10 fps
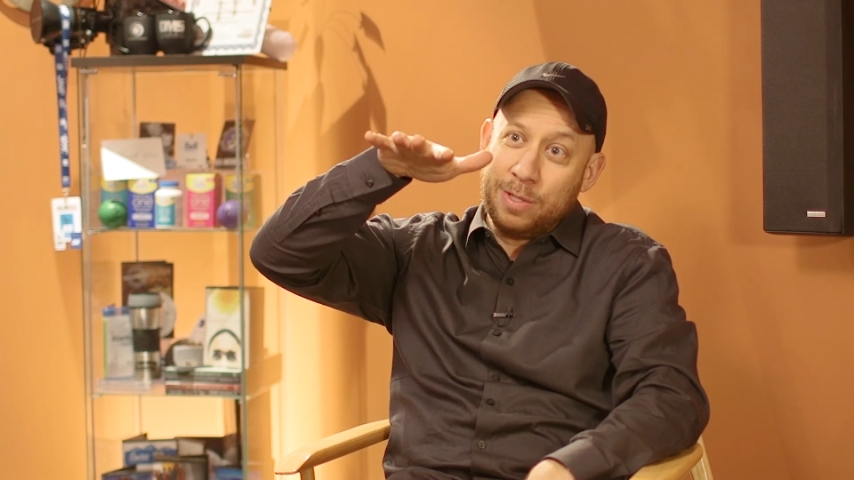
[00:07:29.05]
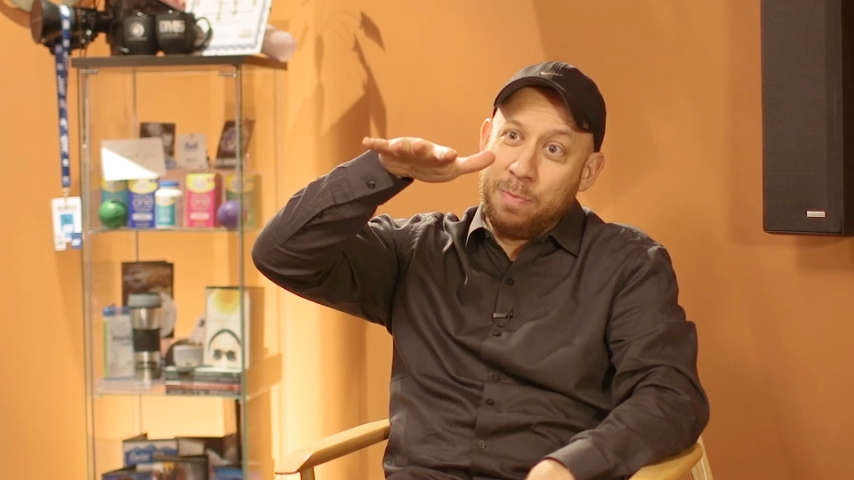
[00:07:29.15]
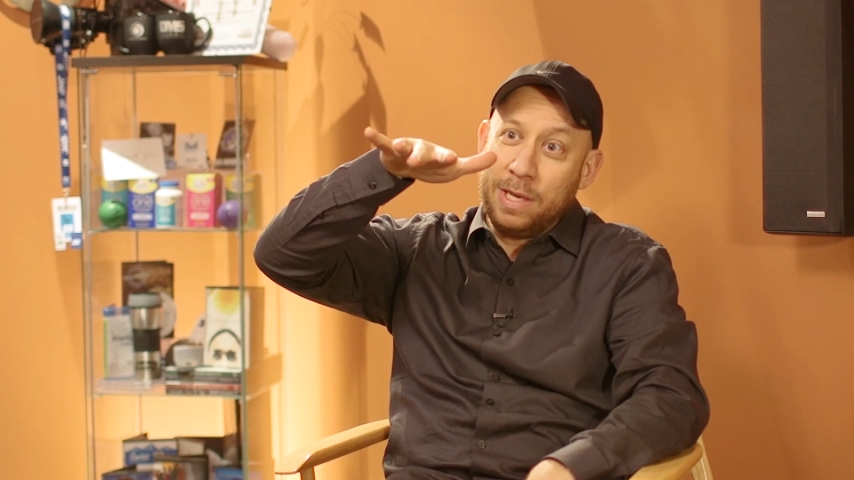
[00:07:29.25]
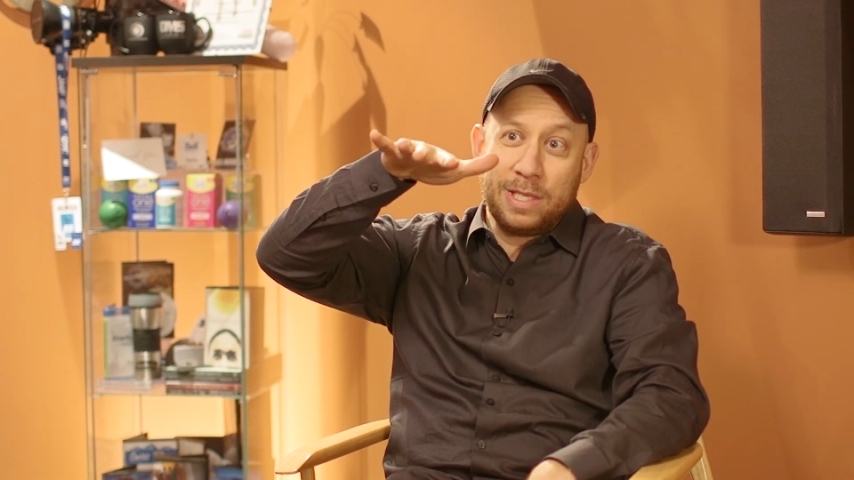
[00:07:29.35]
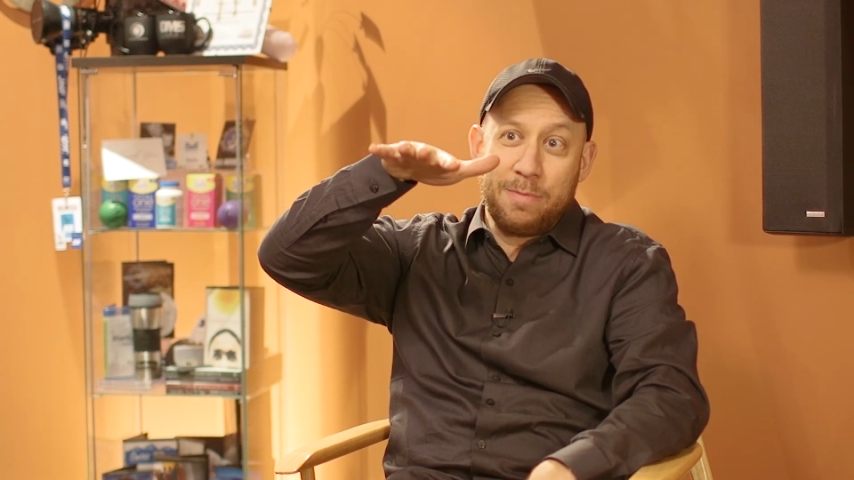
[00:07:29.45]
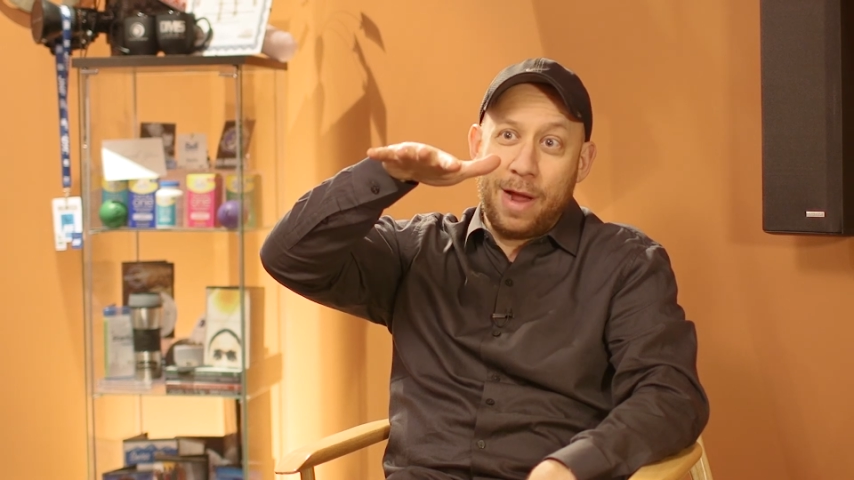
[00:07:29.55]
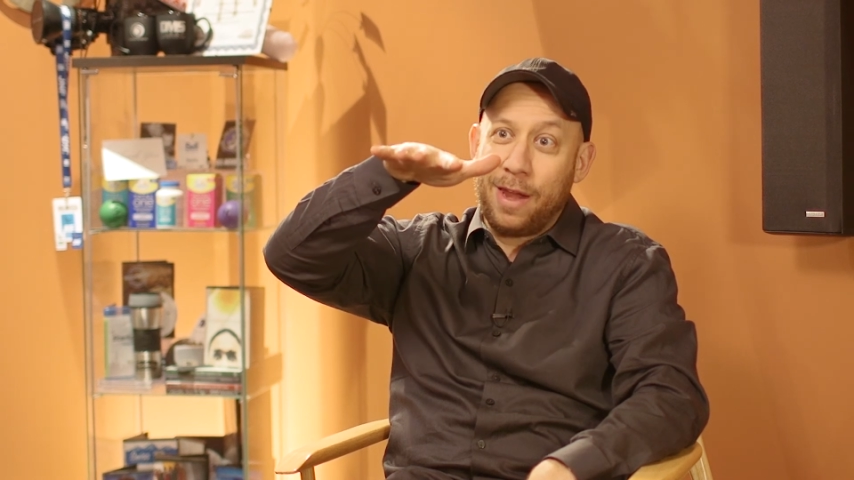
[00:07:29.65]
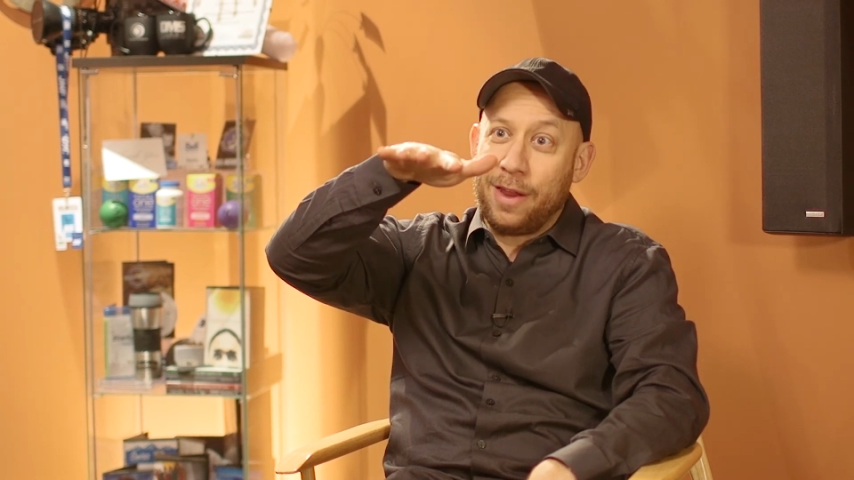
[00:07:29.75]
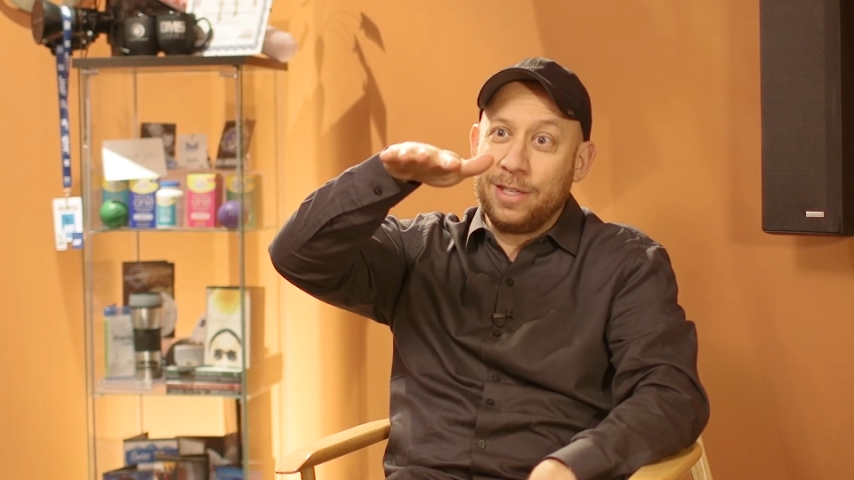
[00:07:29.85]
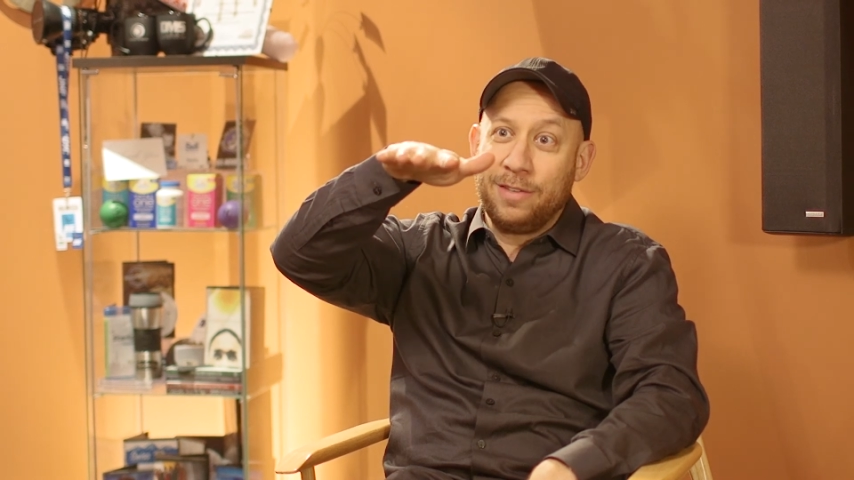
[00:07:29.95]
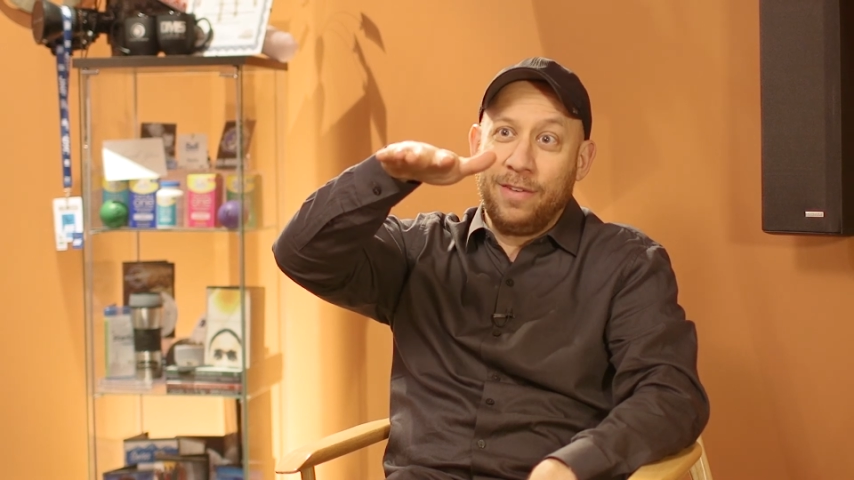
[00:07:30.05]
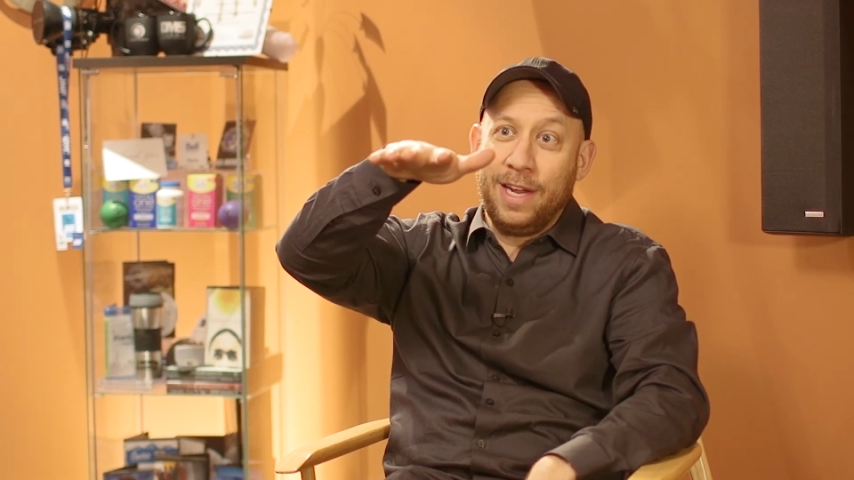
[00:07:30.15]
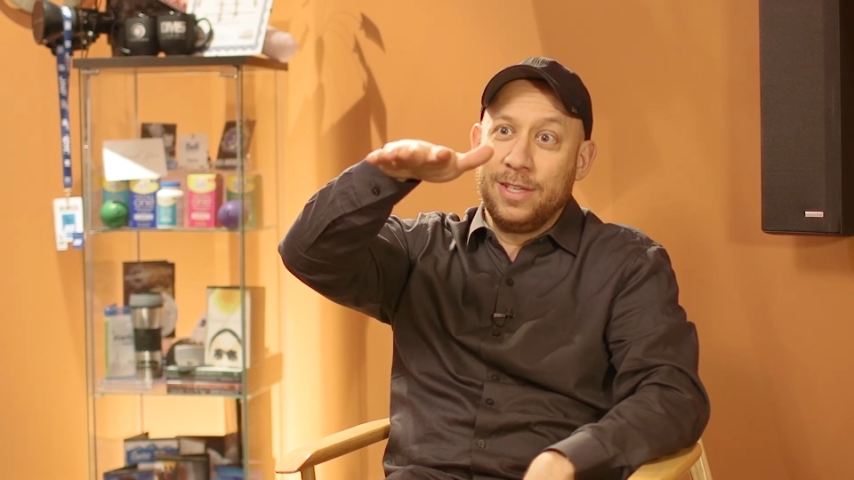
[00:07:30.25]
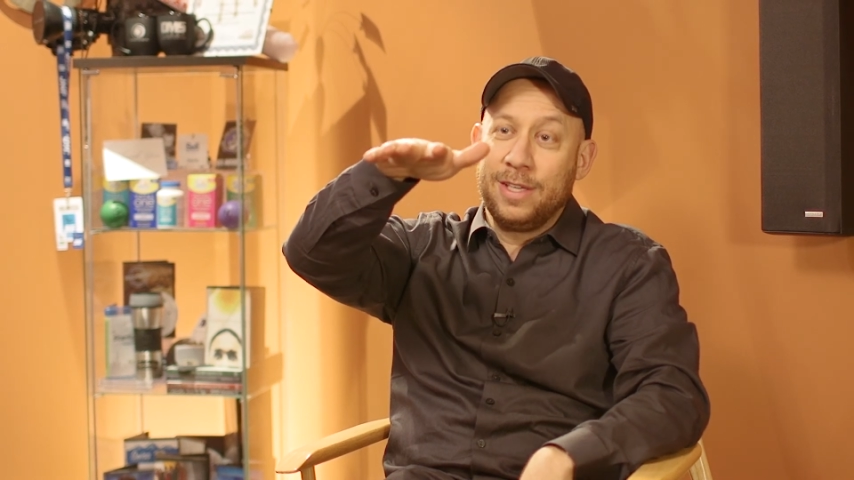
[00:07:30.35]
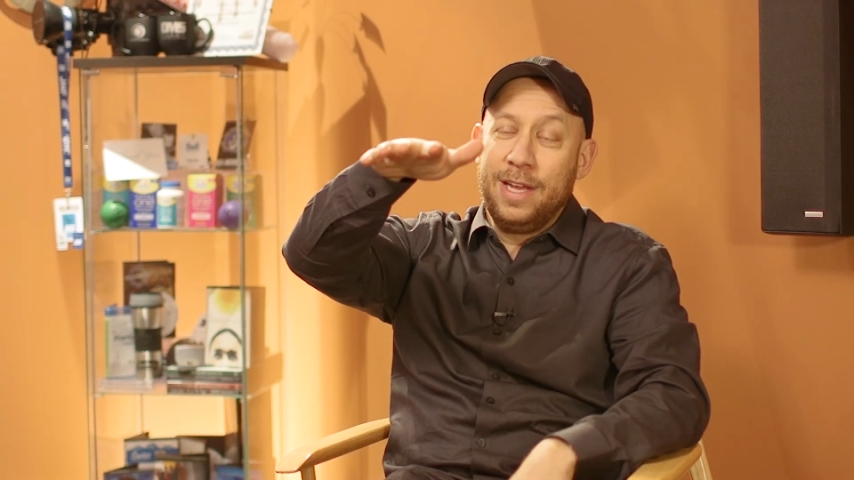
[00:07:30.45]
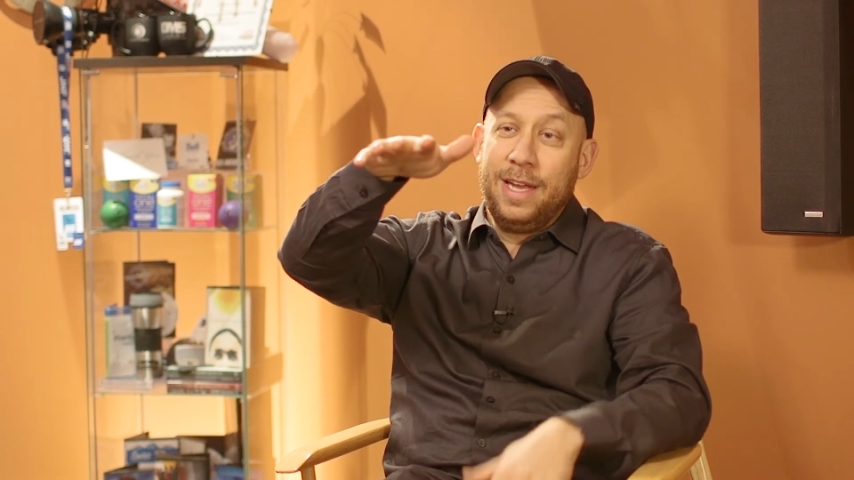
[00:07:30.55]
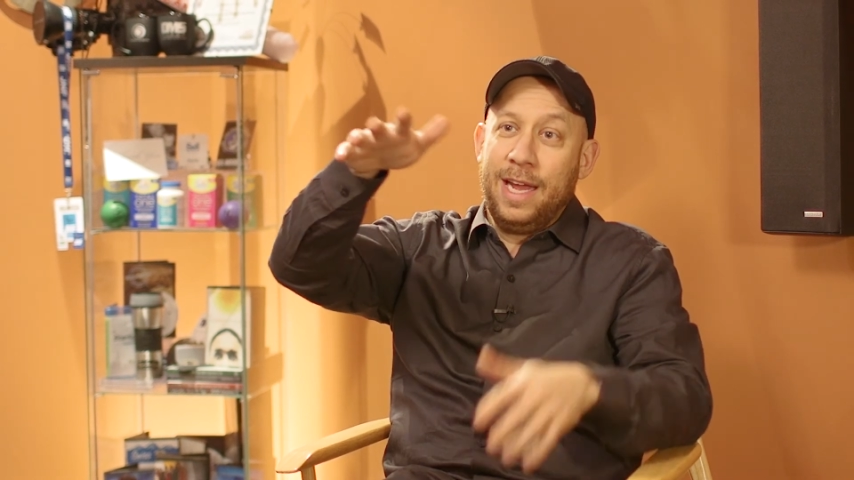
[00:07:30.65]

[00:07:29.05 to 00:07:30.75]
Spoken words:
big smile on his face.